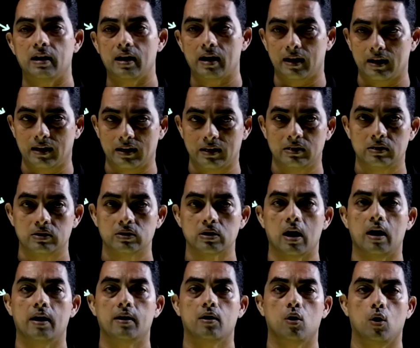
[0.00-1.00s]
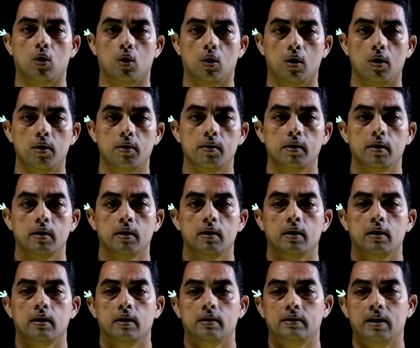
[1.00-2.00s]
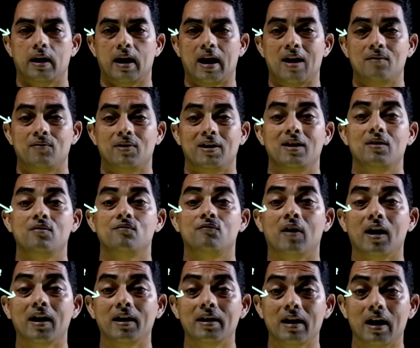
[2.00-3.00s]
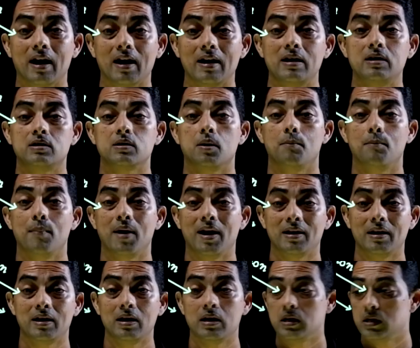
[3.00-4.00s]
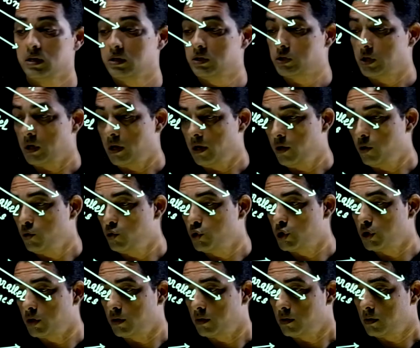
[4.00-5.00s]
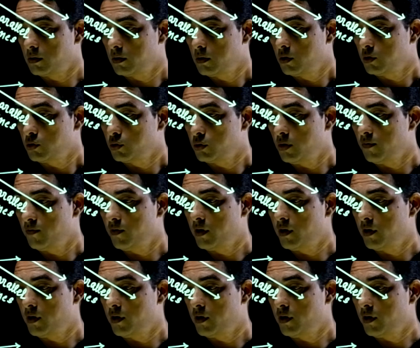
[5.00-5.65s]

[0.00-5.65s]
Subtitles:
lines are called, they have infinite many solution. So the